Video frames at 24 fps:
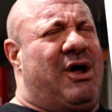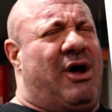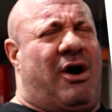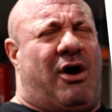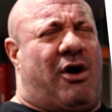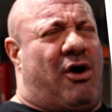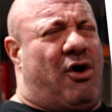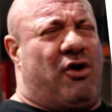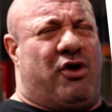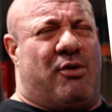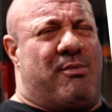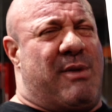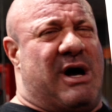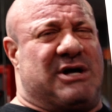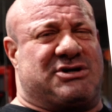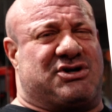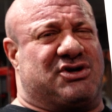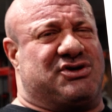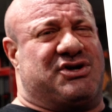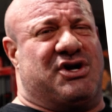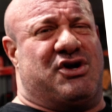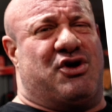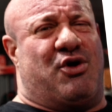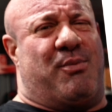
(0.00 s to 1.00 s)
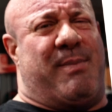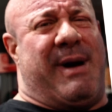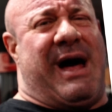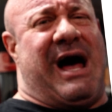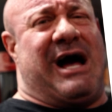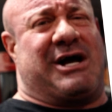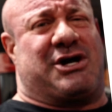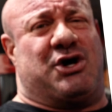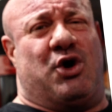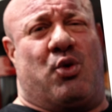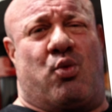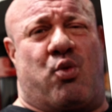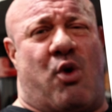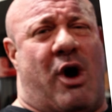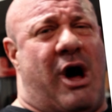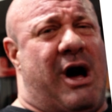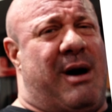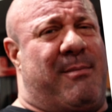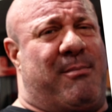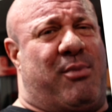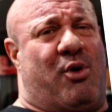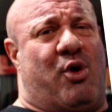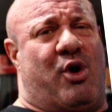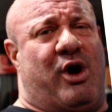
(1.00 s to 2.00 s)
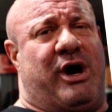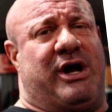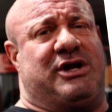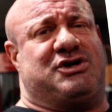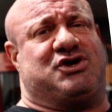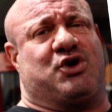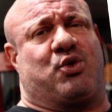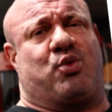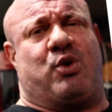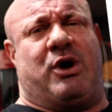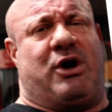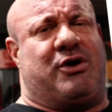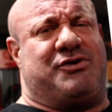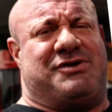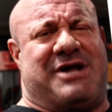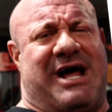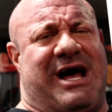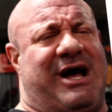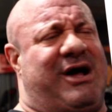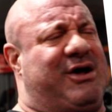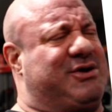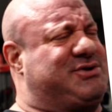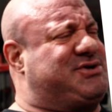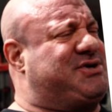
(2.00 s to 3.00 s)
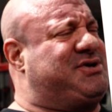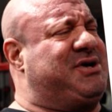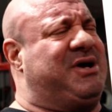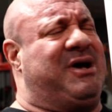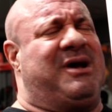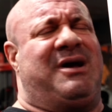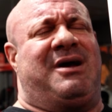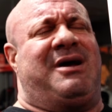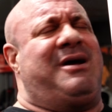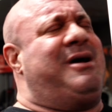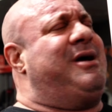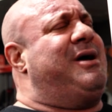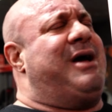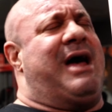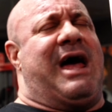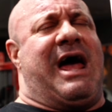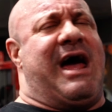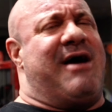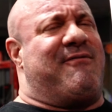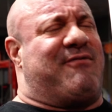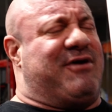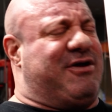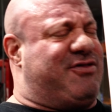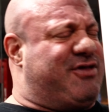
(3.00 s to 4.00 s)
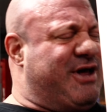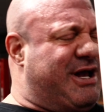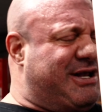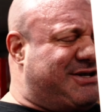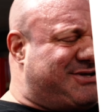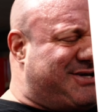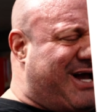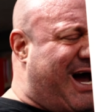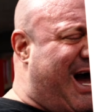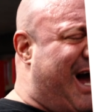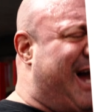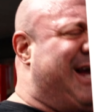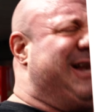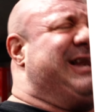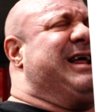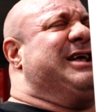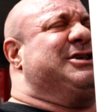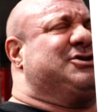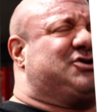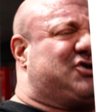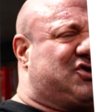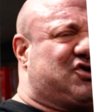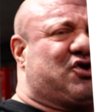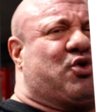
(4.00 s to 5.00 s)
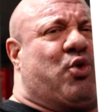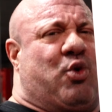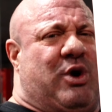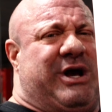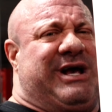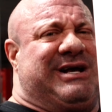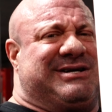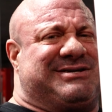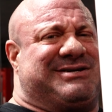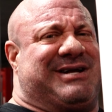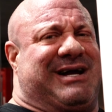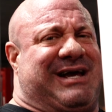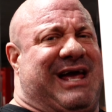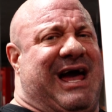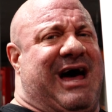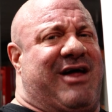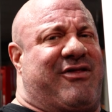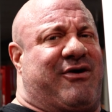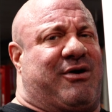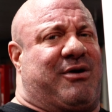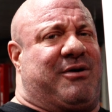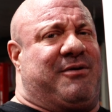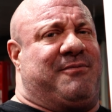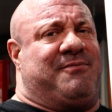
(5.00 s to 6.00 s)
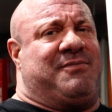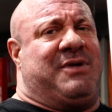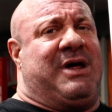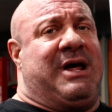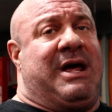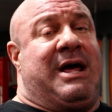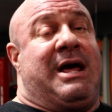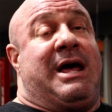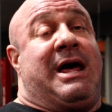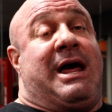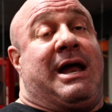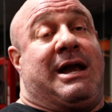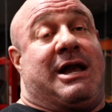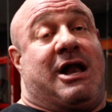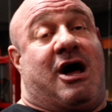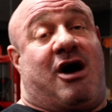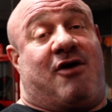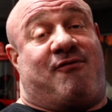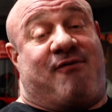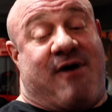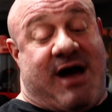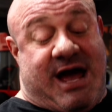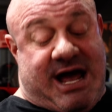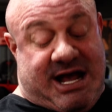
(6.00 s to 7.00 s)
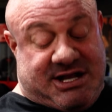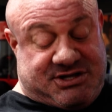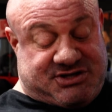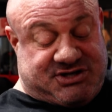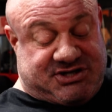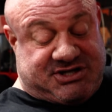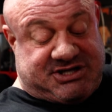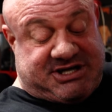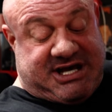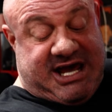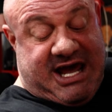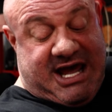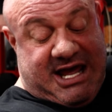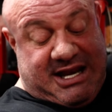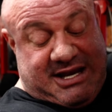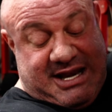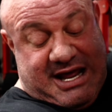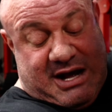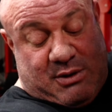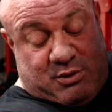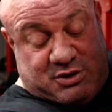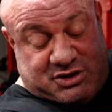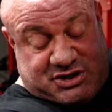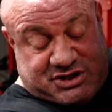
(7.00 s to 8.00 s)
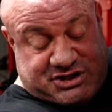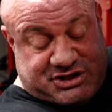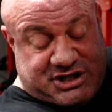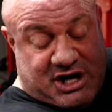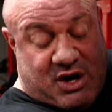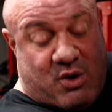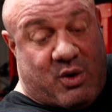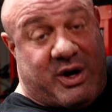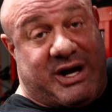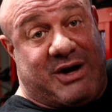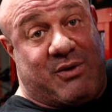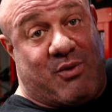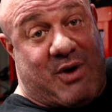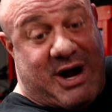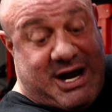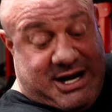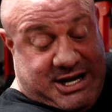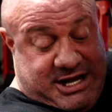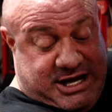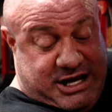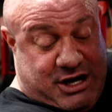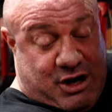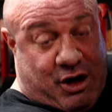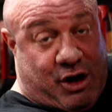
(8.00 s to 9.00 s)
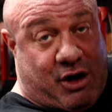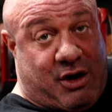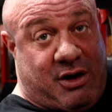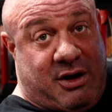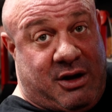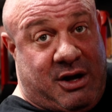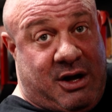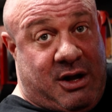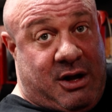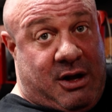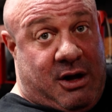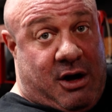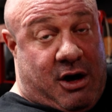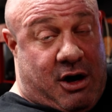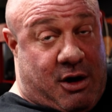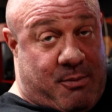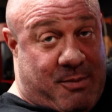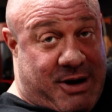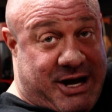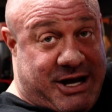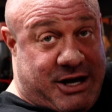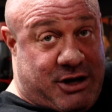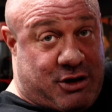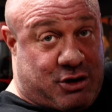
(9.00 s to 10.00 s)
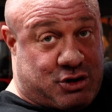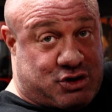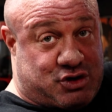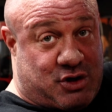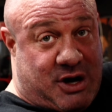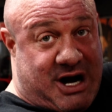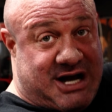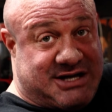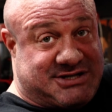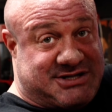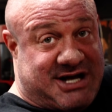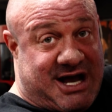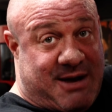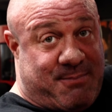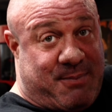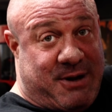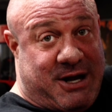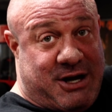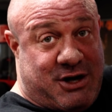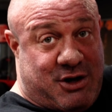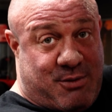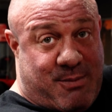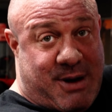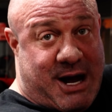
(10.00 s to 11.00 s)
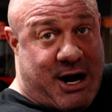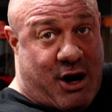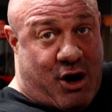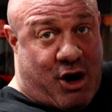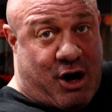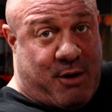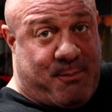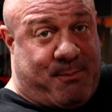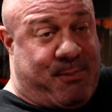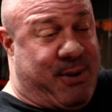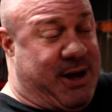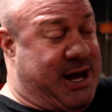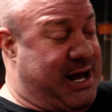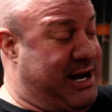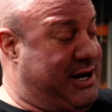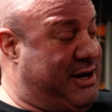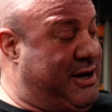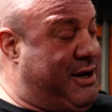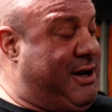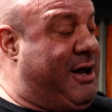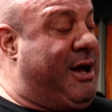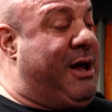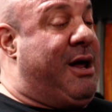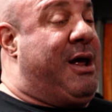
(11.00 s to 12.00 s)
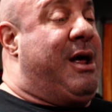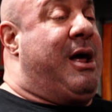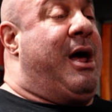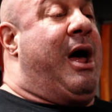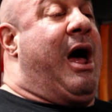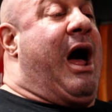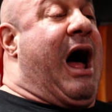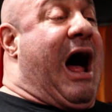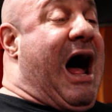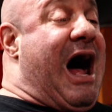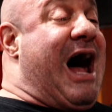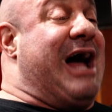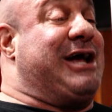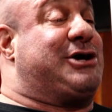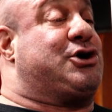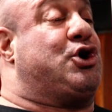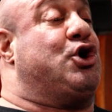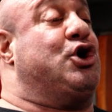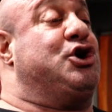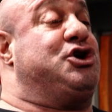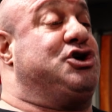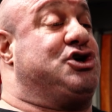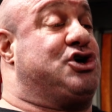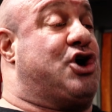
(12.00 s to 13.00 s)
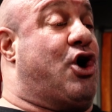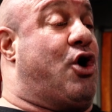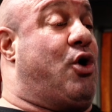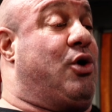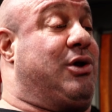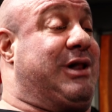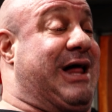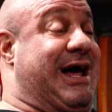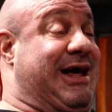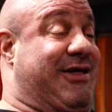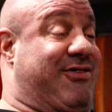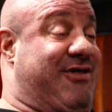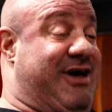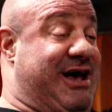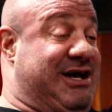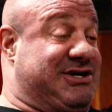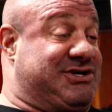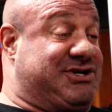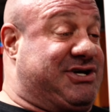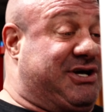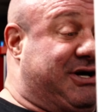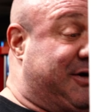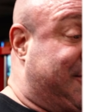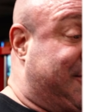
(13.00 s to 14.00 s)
All the muscles in your back, your rhomboids, your rear delts, everything tight and squeezed together. Now, if I had skin that was sewing right here on my inner tricep into my armpit, I couldn't go like this